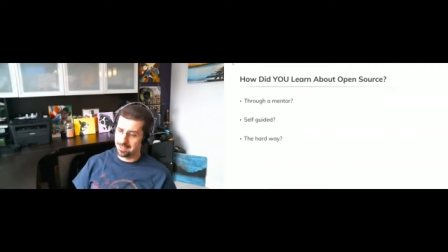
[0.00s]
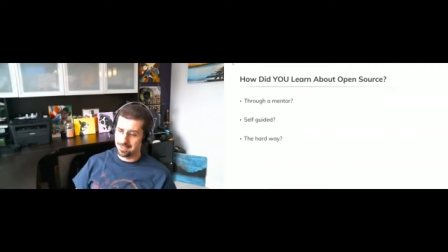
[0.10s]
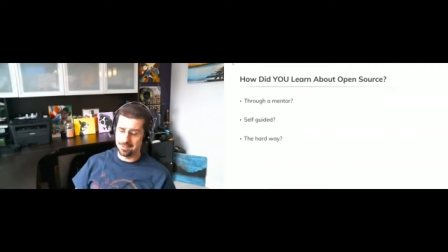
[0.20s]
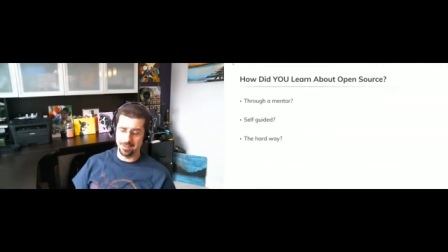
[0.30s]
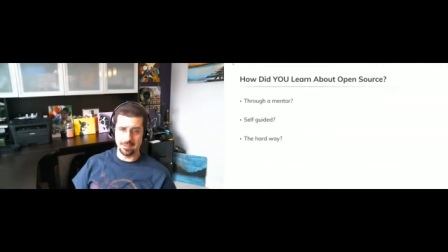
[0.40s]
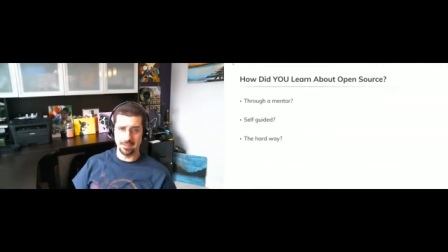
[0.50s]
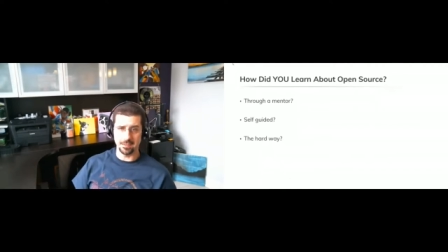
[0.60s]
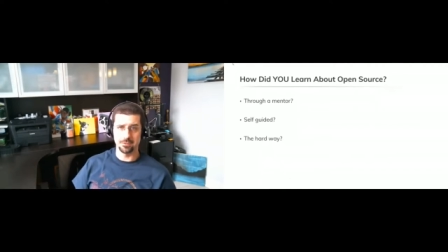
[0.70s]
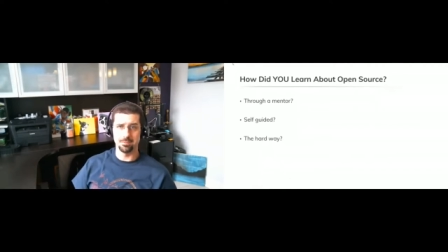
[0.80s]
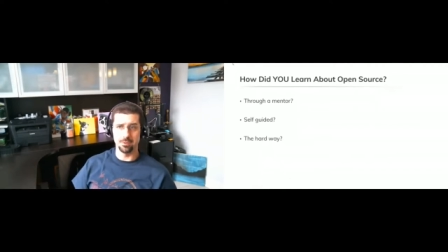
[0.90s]
uh, that
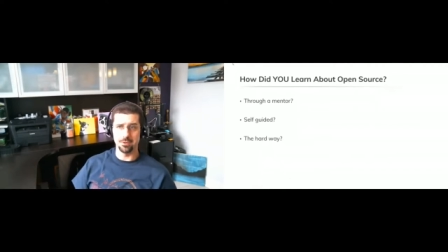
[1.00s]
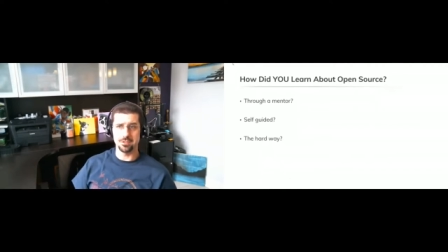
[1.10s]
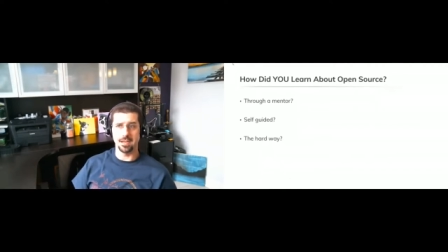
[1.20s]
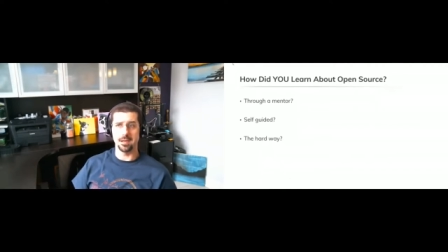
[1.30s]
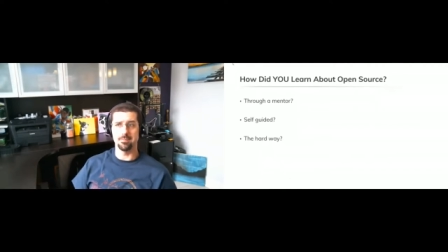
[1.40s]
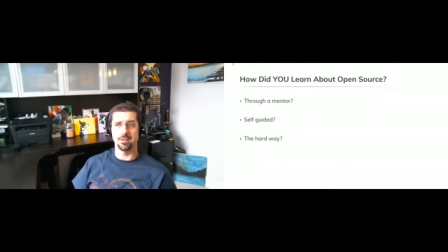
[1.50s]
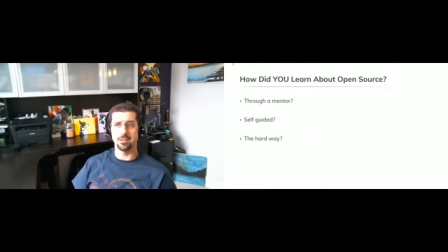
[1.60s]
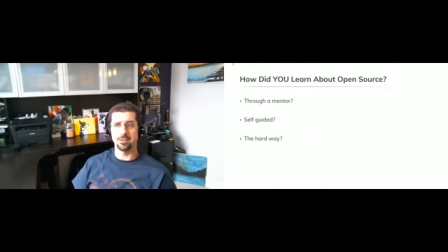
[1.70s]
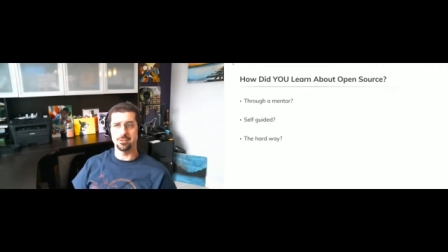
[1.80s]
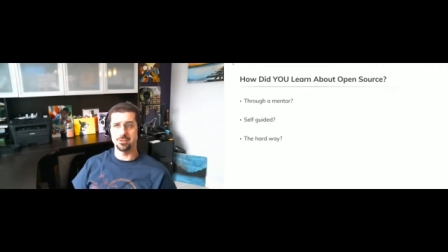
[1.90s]
next poor sap
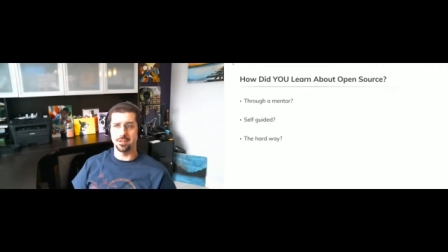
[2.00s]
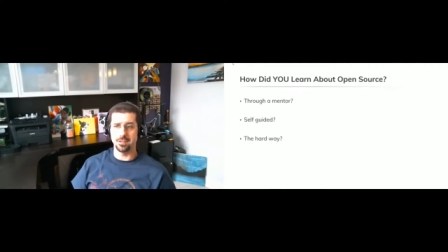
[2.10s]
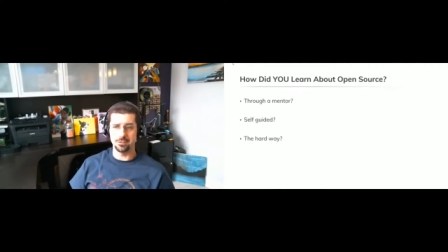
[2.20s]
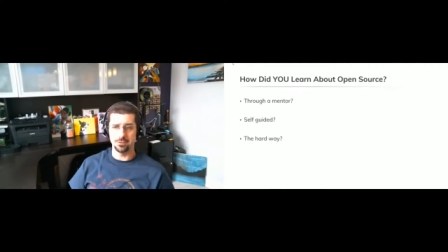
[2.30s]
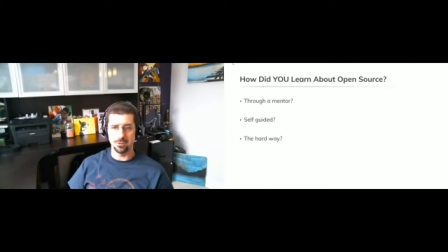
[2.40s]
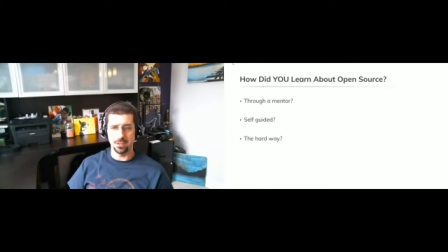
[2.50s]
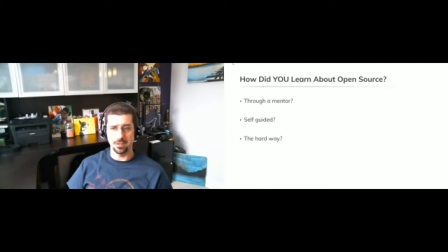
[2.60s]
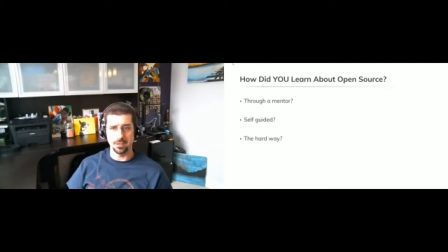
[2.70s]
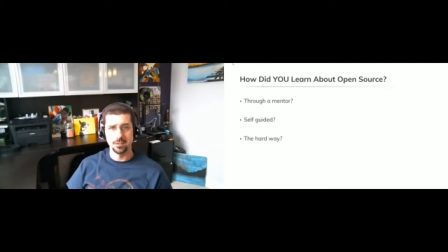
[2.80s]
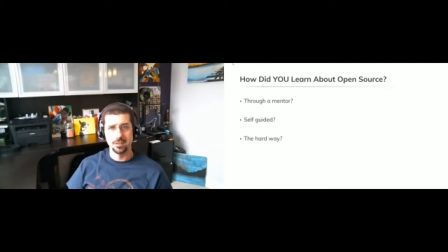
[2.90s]
that is trying to
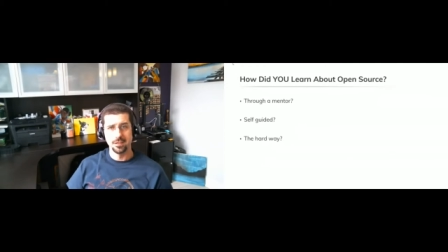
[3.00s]
uh,